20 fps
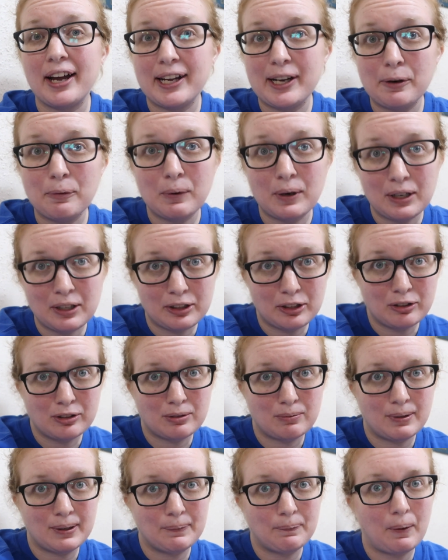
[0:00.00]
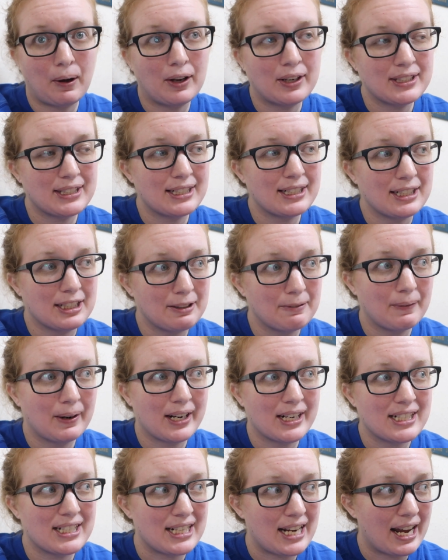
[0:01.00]
could work those meatballs into
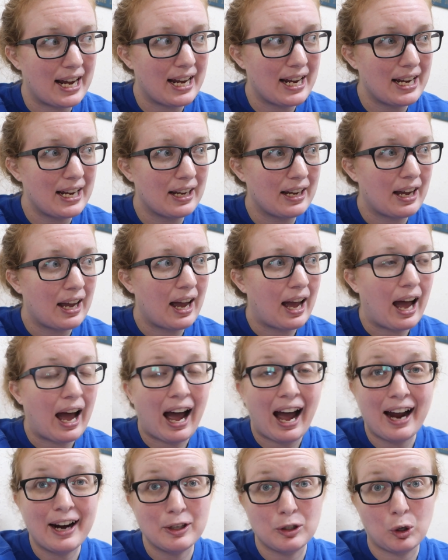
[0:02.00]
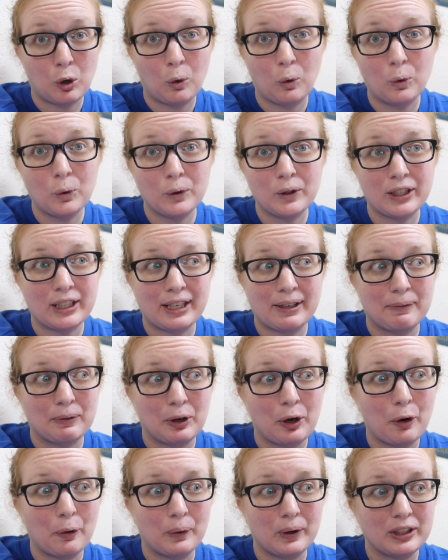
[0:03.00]
my day, I totally
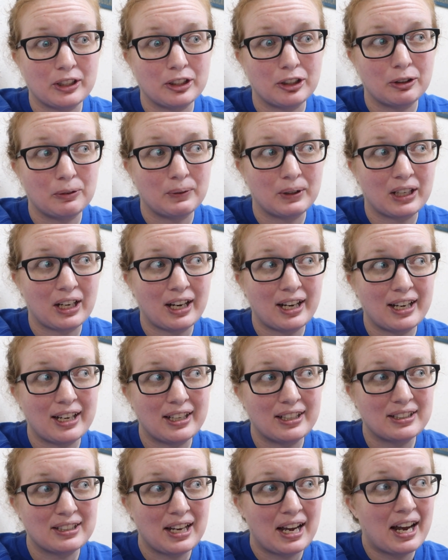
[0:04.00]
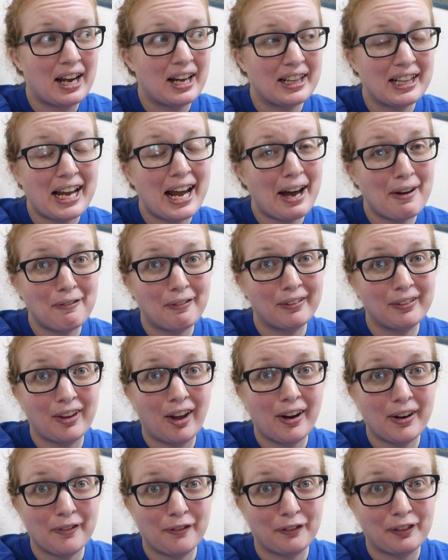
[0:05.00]
am going to, because they have a
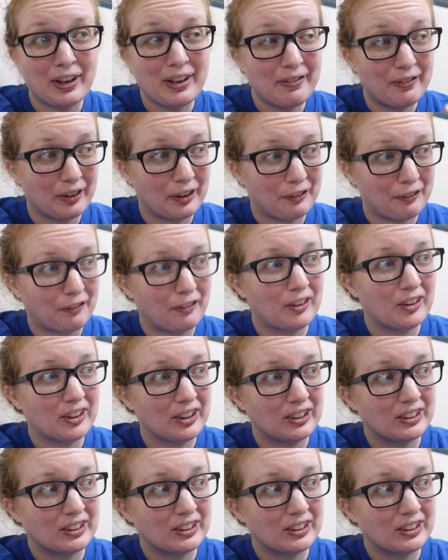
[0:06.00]
lot of flavor for